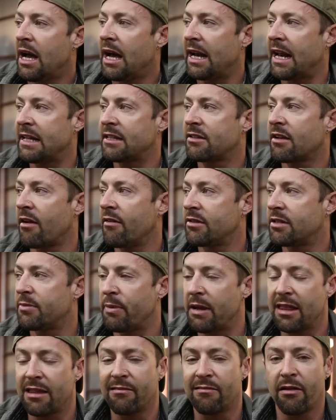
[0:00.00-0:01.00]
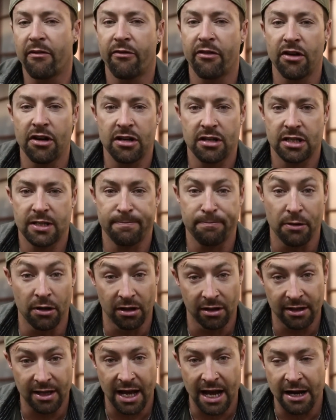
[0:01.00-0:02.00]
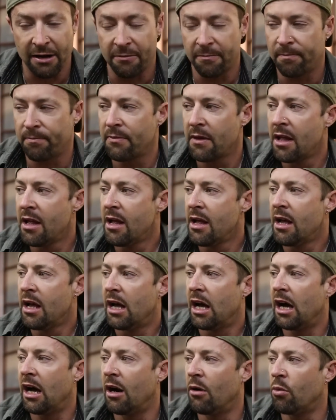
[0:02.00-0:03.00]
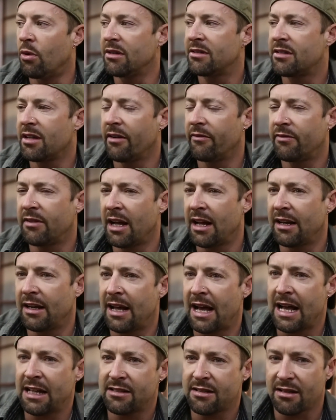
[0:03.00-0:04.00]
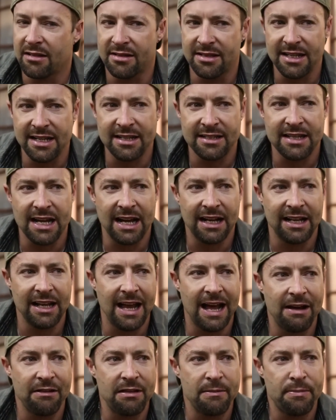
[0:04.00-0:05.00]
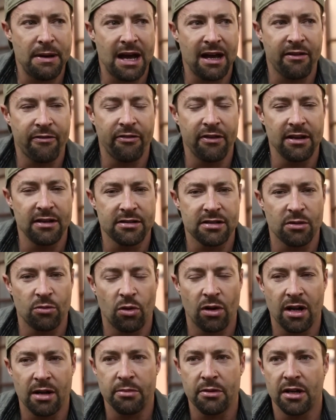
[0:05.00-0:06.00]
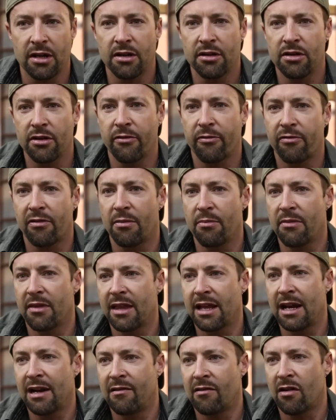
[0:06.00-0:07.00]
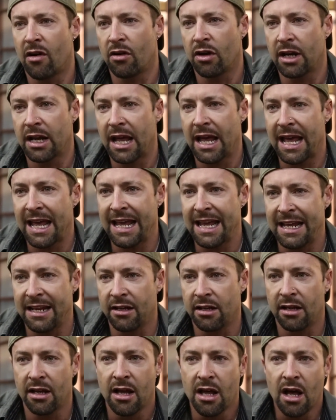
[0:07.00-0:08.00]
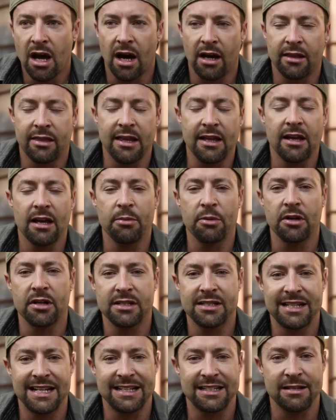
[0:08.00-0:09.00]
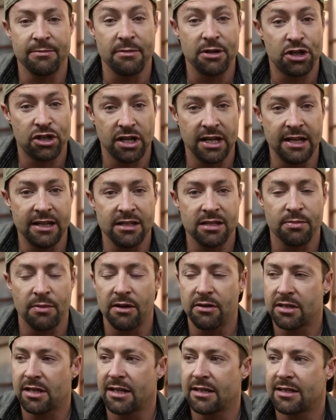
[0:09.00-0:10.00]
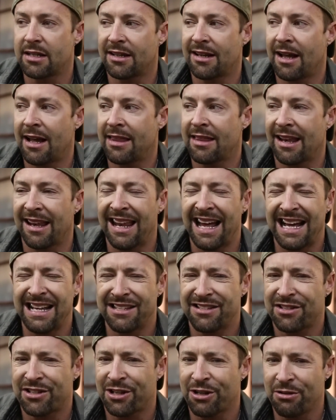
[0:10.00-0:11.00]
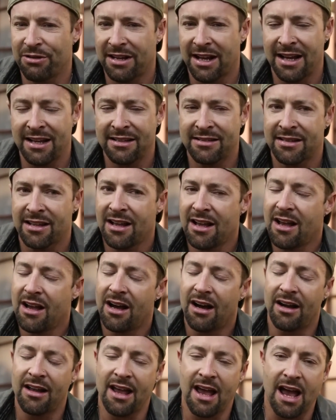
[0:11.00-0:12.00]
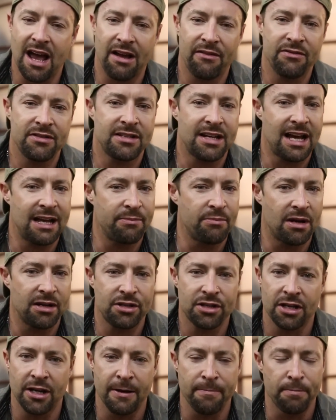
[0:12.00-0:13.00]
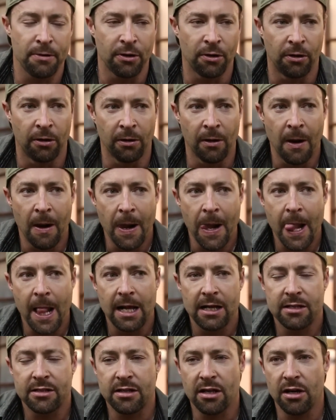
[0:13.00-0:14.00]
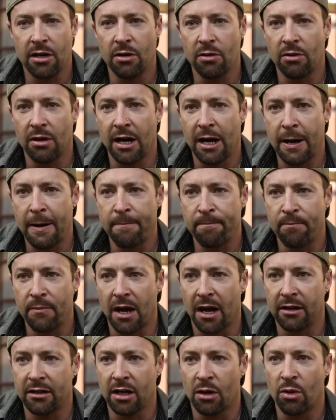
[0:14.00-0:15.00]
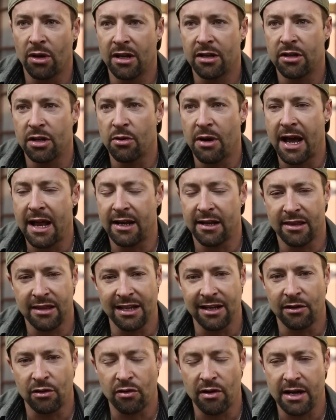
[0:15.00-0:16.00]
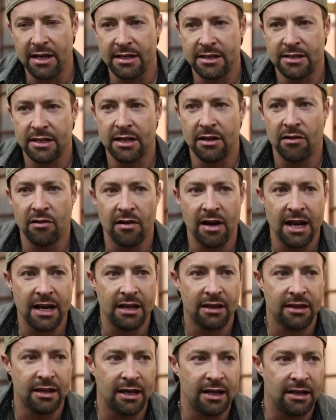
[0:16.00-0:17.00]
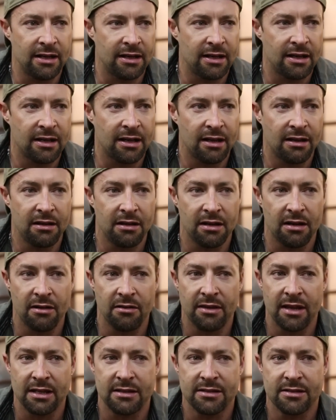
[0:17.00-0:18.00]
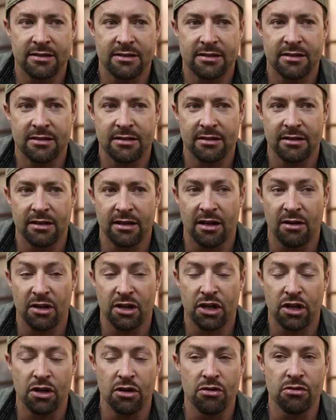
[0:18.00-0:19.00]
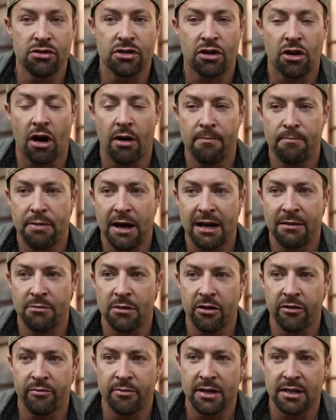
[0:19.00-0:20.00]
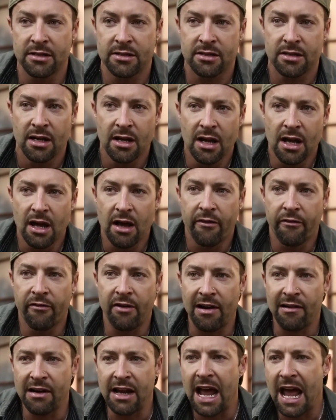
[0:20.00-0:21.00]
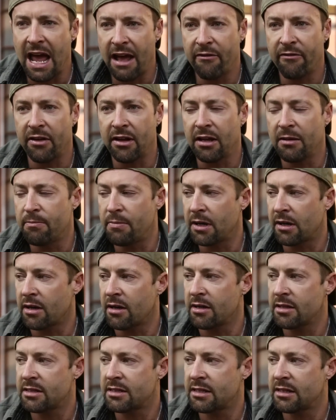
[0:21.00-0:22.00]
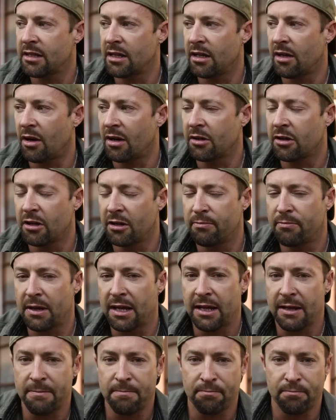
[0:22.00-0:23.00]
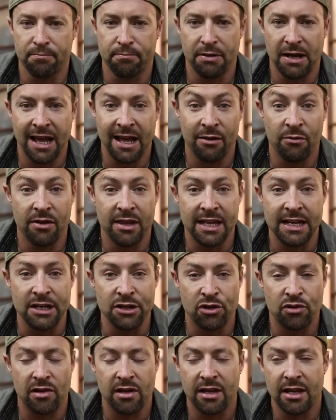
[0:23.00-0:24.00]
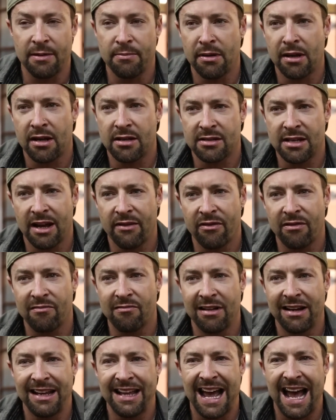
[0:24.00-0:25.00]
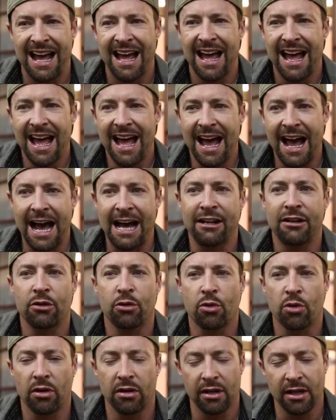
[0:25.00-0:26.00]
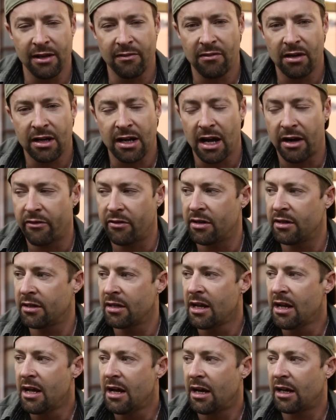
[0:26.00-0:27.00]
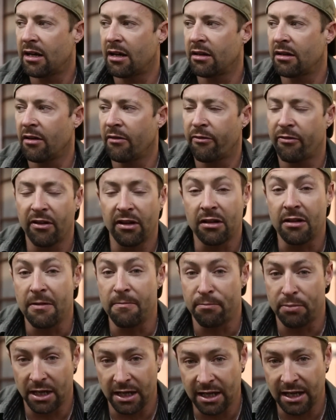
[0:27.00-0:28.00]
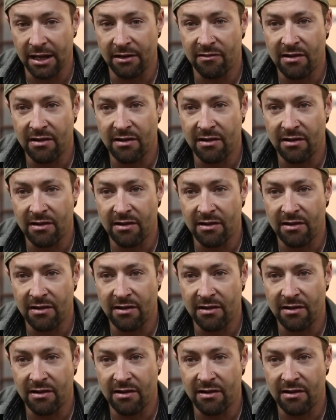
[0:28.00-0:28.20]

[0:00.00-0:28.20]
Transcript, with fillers: and that's going to be the reverse pull down. Uh, once I've done that, I'll see exactly how the back feels and what I'm going to do from there on in. I think I'm going to stick to machines mostly today. The last two days, I haven't had much sleep at all. So uh, um, I don't want to do anything crazy or anything, you know, that's, you know, huge compound movements, very heavy because, you know, I could be playing with injury there because I haven't really adequately recovered and I don't feel completely